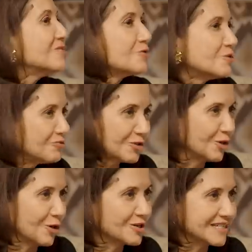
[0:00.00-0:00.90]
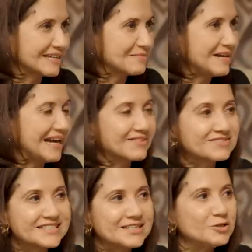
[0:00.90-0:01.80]
known you for a long time.
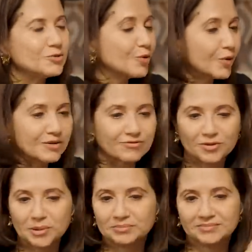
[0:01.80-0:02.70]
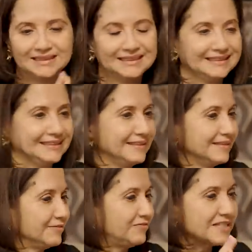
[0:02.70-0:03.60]
I've seen you going from
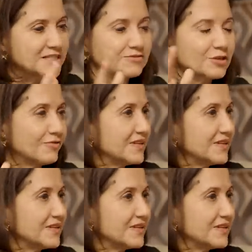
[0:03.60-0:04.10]
festival to